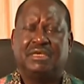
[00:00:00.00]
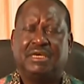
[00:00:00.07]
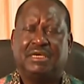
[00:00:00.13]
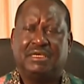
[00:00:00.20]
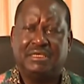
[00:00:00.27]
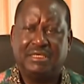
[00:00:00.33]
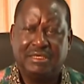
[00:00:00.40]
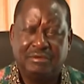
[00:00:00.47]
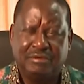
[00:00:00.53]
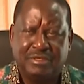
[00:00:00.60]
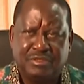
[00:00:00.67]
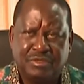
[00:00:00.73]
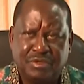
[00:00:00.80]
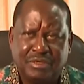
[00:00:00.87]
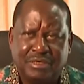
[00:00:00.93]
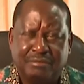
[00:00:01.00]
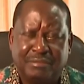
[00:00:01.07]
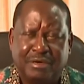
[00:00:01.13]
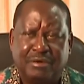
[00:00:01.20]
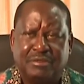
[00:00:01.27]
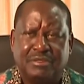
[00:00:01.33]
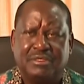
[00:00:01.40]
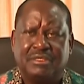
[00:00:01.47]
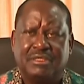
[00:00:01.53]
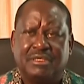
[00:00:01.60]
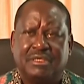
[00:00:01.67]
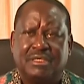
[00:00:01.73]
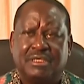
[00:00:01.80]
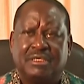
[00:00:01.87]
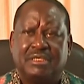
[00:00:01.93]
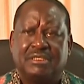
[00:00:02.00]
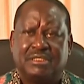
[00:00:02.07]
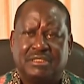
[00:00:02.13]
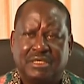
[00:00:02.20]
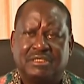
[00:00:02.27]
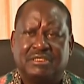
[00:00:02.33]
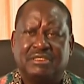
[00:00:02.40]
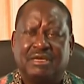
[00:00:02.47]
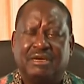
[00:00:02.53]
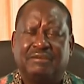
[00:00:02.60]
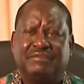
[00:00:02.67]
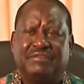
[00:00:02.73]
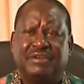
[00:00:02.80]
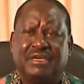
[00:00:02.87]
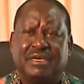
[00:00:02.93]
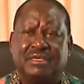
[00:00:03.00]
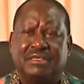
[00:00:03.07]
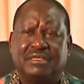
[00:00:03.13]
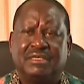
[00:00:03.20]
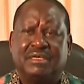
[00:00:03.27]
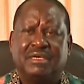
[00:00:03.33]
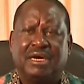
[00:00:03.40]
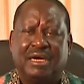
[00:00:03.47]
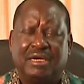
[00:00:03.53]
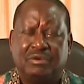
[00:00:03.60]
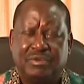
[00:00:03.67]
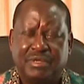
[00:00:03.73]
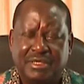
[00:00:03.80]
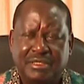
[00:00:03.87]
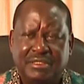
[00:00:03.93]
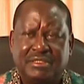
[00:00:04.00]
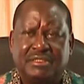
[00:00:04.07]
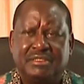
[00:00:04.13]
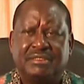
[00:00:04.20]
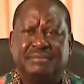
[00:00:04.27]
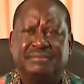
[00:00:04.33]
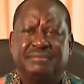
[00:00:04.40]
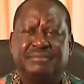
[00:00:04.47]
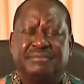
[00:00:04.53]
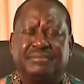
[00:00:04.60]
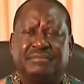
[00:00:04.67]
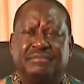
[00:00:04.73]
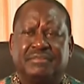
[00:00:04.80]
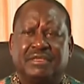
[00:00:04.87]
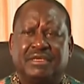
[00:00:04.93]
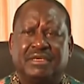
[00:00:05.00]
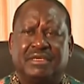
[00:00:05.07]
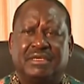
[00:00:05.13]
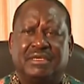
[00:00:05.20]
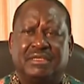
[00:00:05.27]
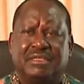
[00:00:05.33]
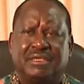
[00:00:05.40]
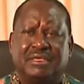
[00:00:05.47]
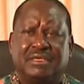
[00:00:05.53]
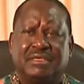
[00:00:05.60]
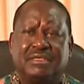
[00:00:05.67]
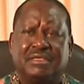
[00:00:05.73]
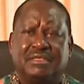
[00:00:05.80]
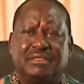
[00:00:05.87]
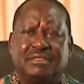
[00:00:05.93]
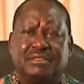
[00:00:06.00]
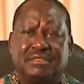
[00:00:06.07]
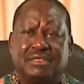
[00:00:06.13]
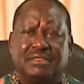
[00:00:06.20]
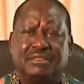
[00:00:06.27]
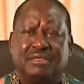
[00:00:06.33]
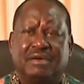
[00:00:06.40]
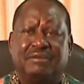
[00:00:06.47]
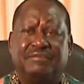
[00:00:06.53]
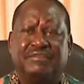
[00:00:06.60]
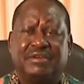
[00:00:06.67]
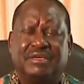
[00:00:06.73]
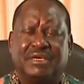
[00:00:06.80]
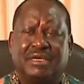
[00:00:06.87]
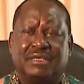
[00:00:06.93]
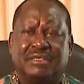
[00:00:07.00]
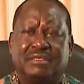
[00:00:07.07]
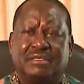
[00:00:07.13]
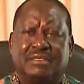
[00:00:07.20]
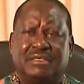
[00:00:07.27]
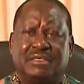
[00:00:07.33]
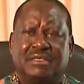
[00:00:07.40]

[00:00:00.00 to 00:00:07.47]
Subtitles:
And here we are talking about trans-African highways, the trans-African